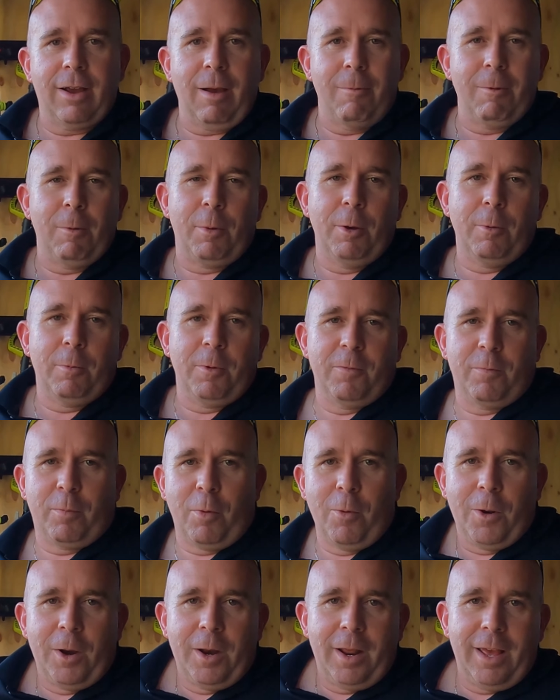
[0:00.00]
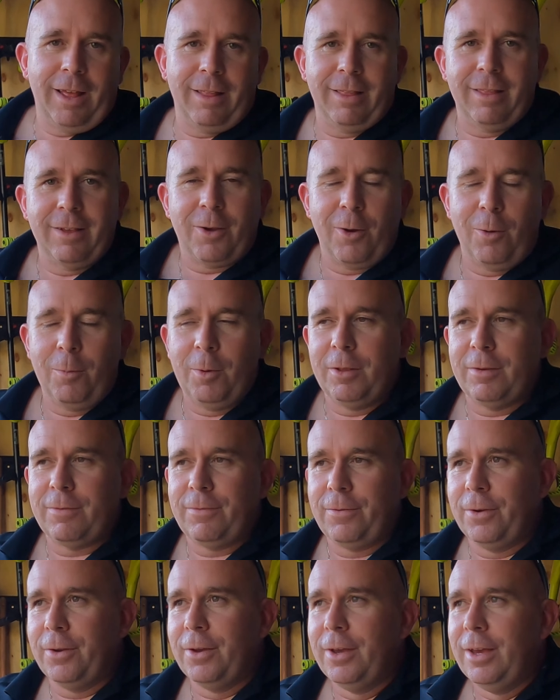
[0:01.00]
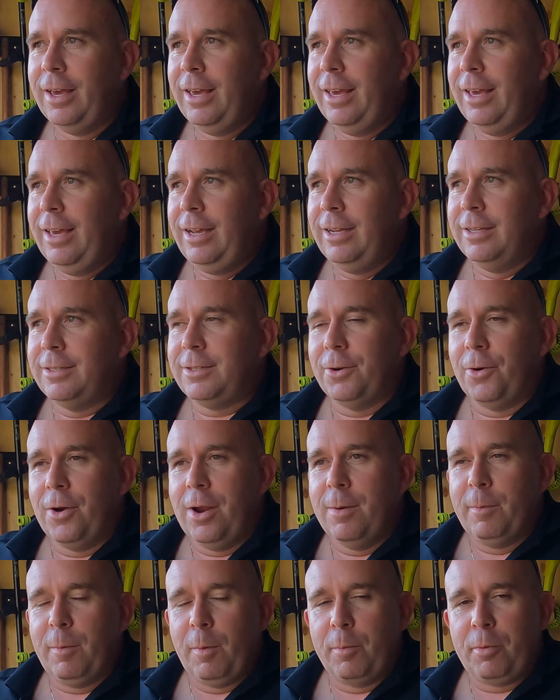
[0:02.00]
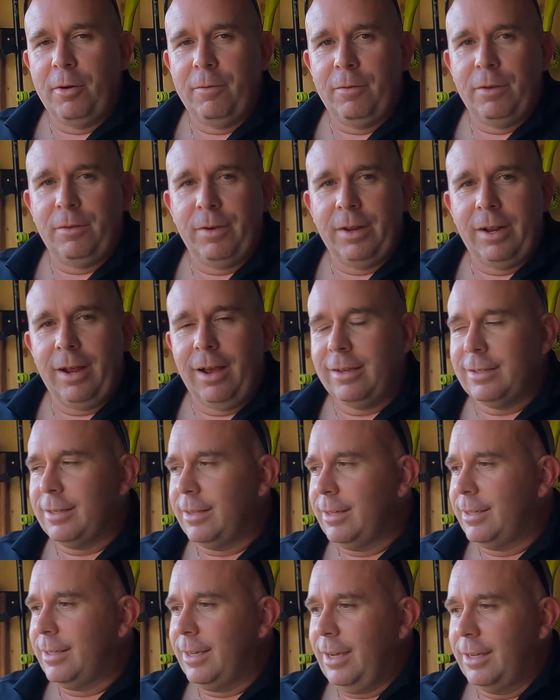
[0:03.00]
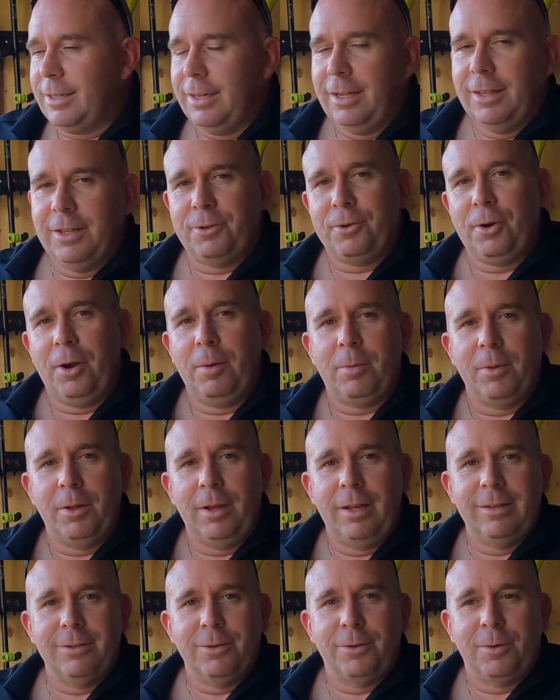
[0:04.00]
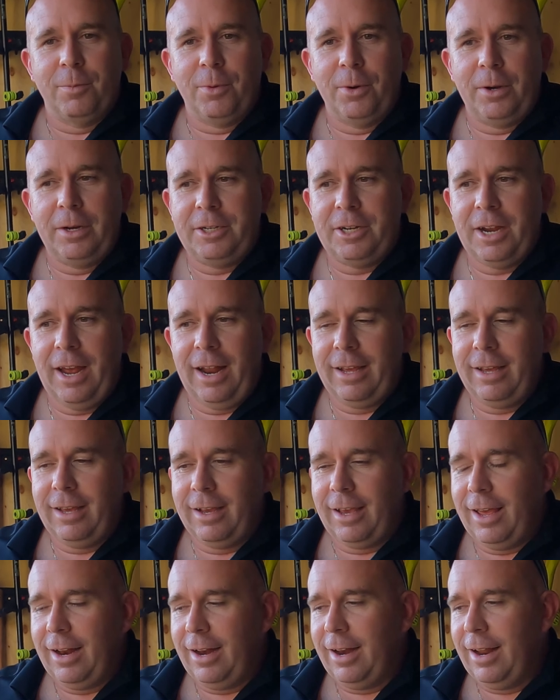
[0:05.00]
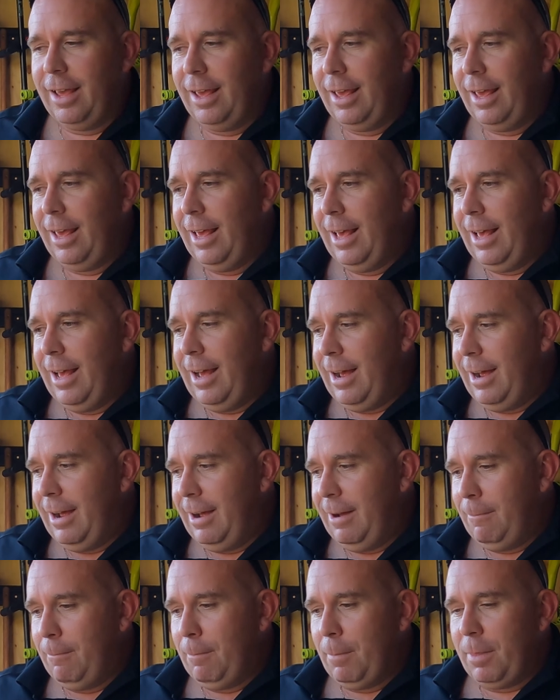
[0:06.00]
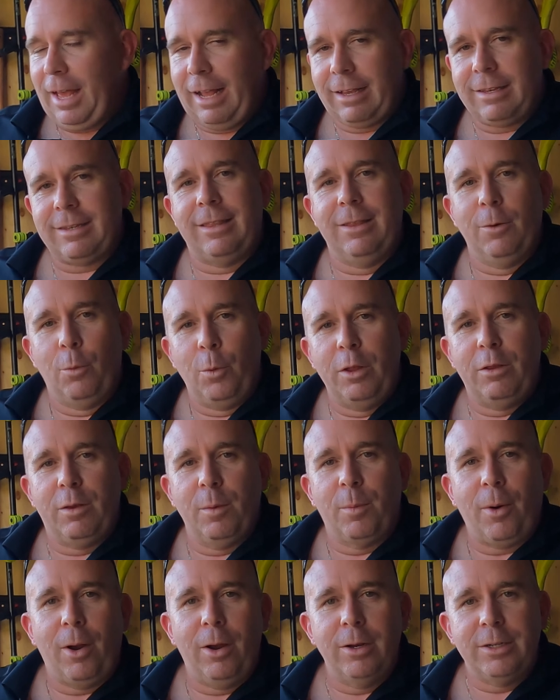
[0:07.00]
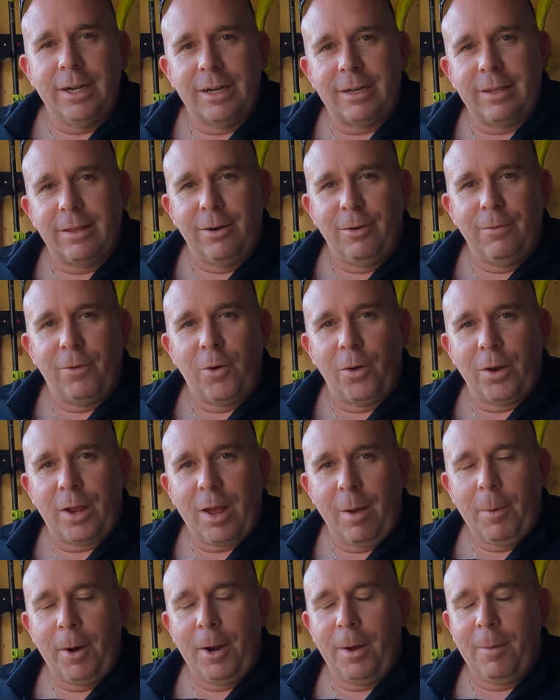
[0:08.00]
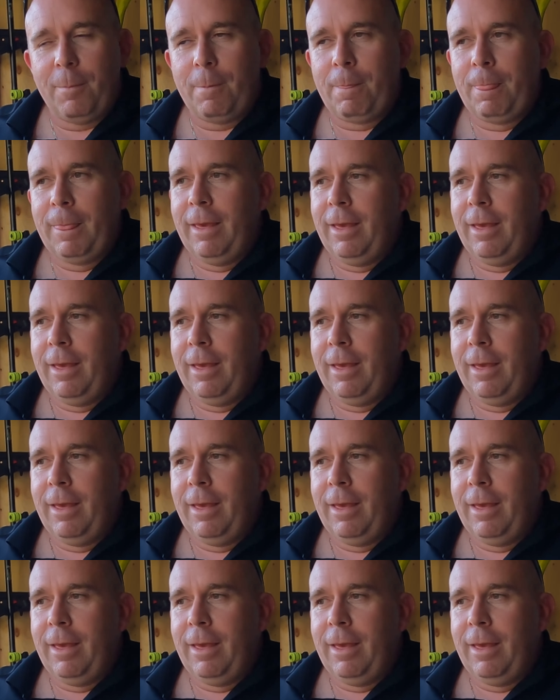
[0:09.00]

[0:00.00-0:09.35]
A couple of people have pointed out in the comments for Instagram and my previous videos that this section near the trampoline is looking pretty chatty again. That's the winter project that I've got coming up.